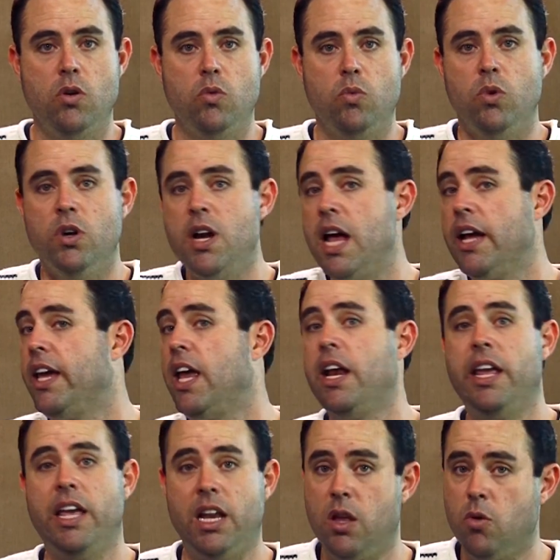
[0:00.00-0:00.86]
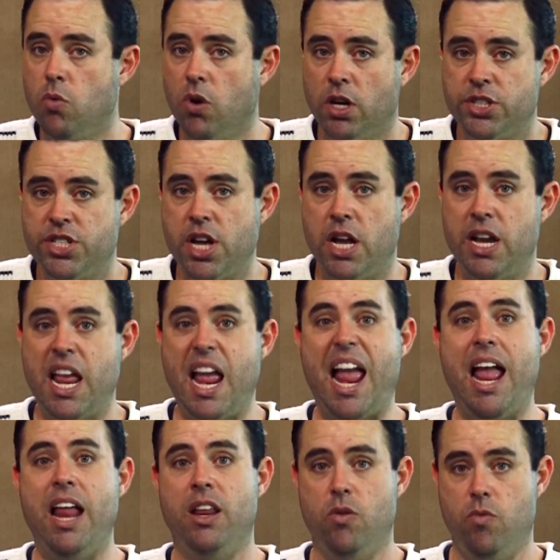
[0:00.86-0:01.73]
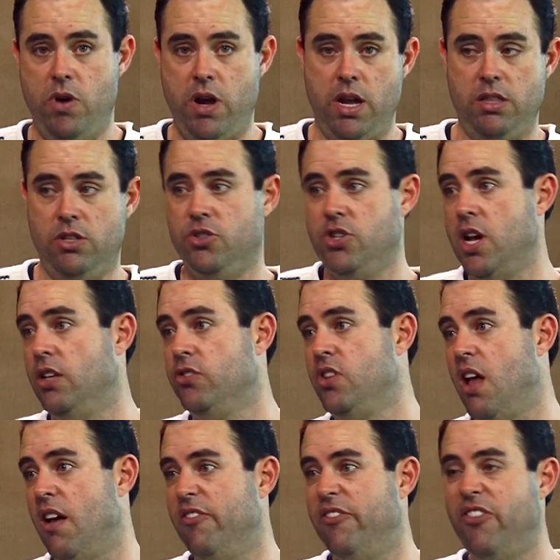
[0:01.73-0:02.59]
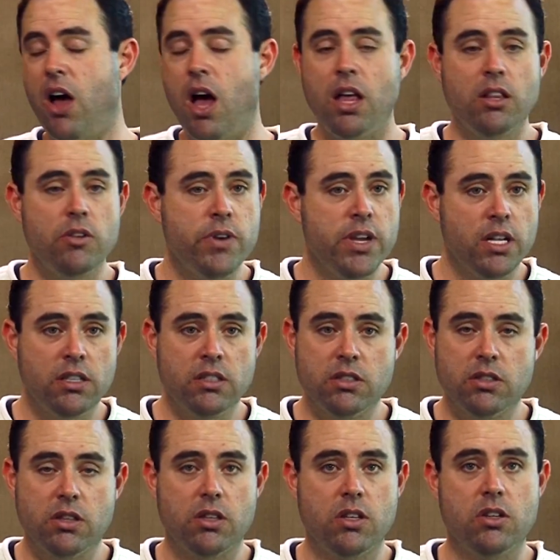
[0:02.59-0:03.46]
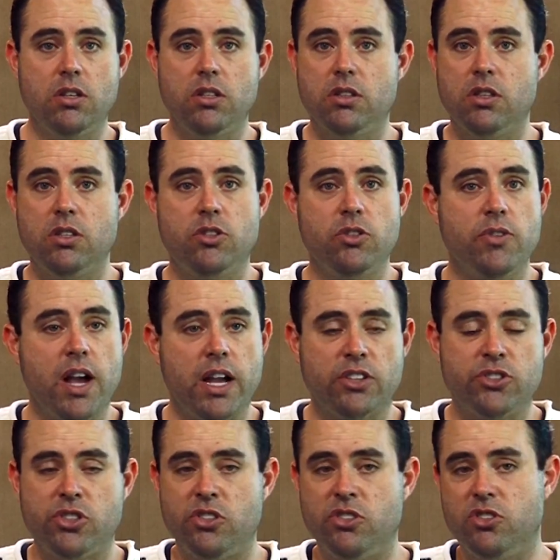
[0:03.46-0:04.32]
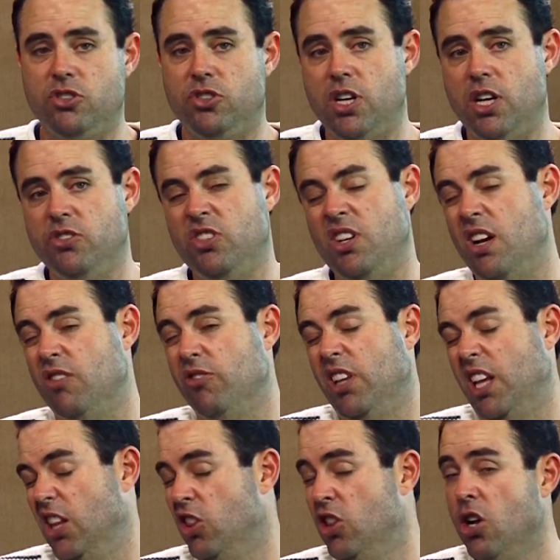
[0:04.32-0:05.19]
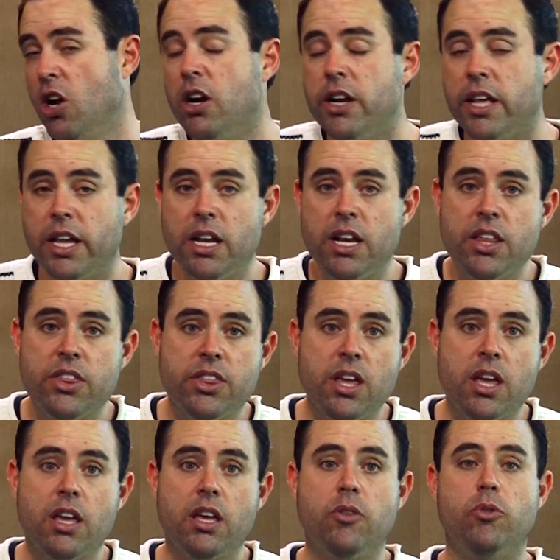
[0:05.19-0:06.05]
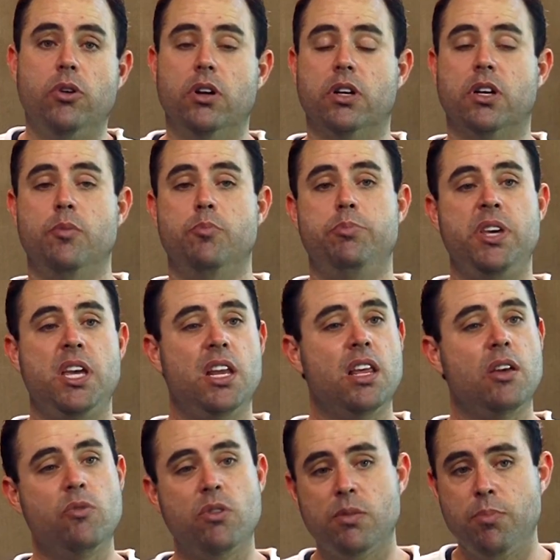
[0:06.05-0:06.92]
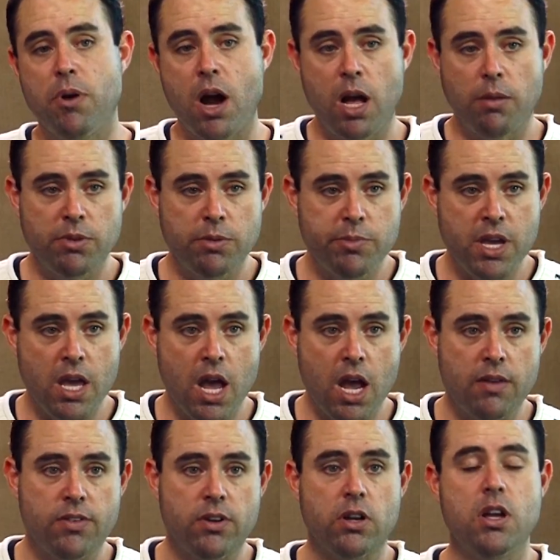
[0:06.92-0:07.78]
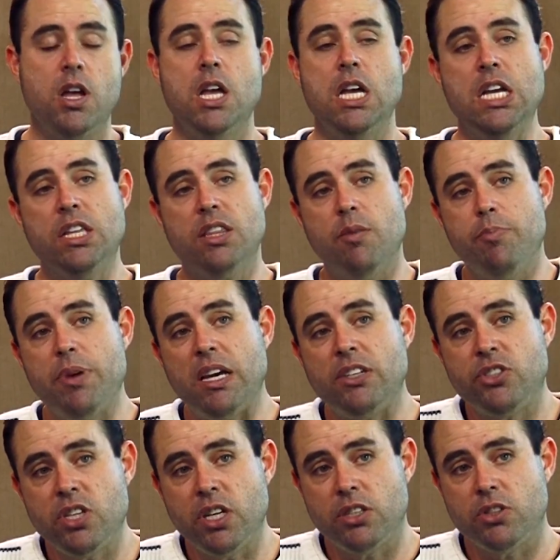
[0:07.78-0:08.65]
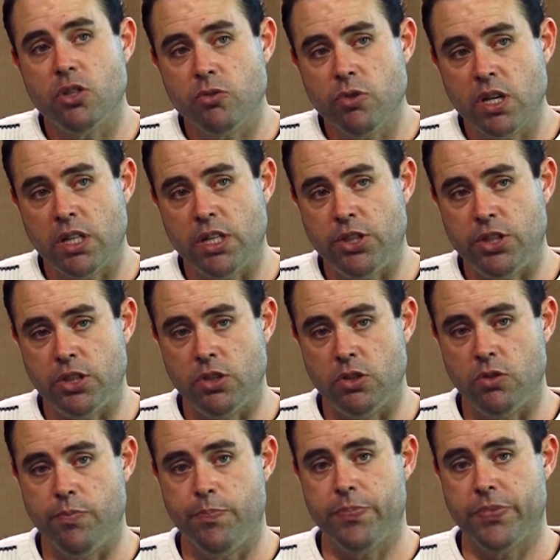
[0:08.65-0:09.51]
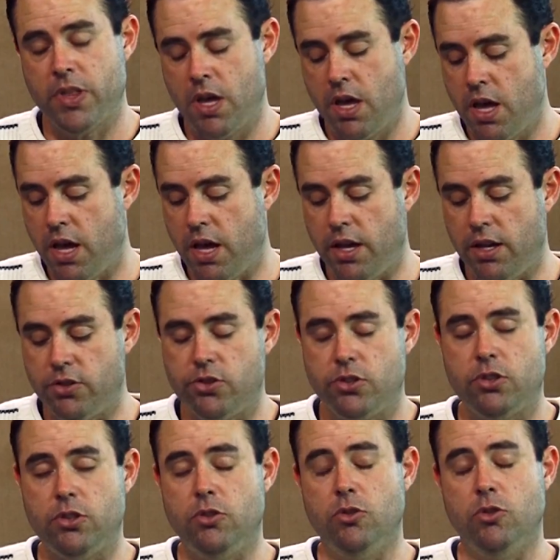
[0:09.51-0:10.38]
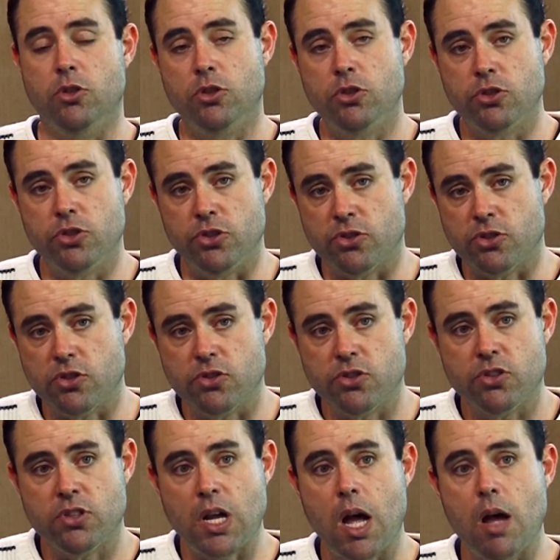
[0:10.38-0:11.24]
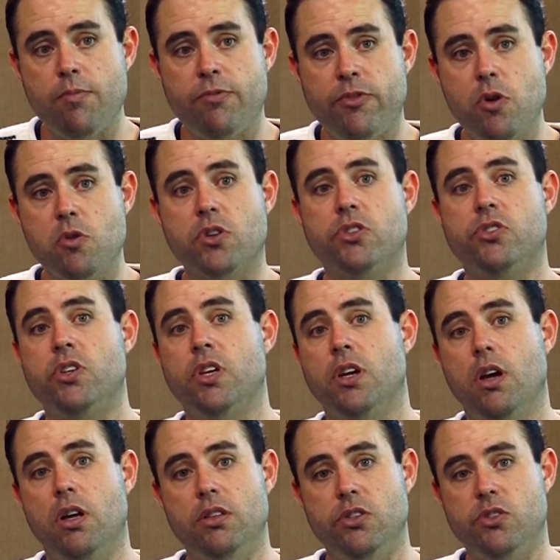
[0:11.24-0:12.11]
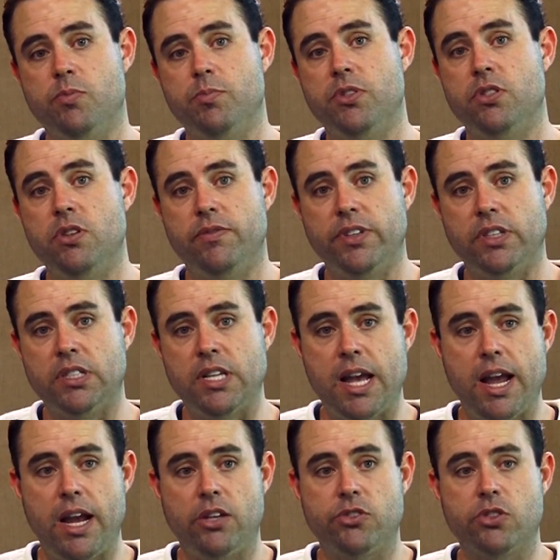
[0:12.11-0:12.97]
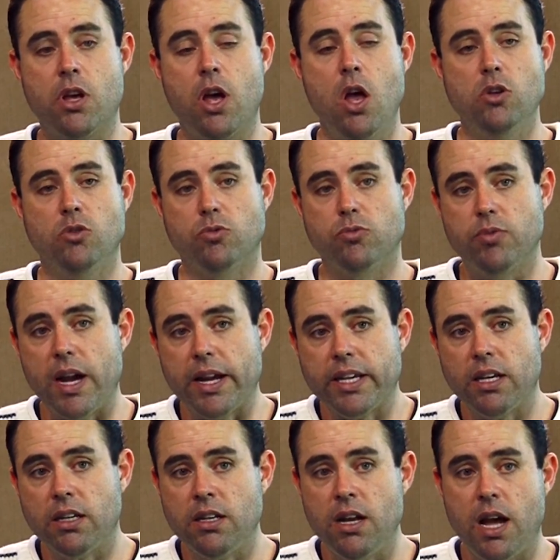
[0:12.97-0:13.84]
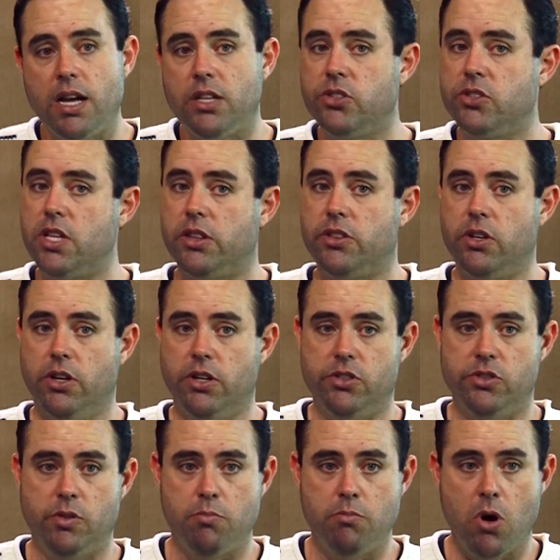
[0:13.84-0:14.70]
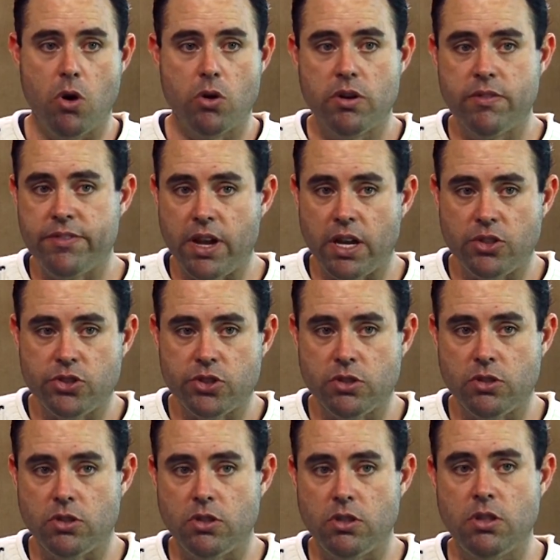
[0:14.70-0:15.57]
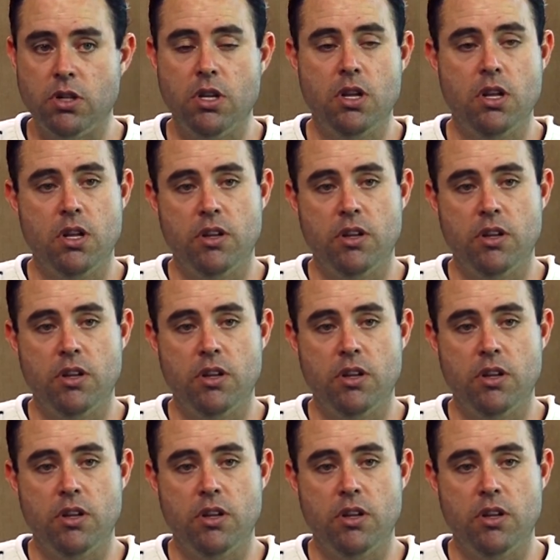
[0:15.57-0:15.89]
We're not getting any work done anyway. The child's not following the directions. The child's not really learning anything. We're competing with problem behavior. The best thing to really do is to just stop focusing on the specific task. Recognize that there is a motivational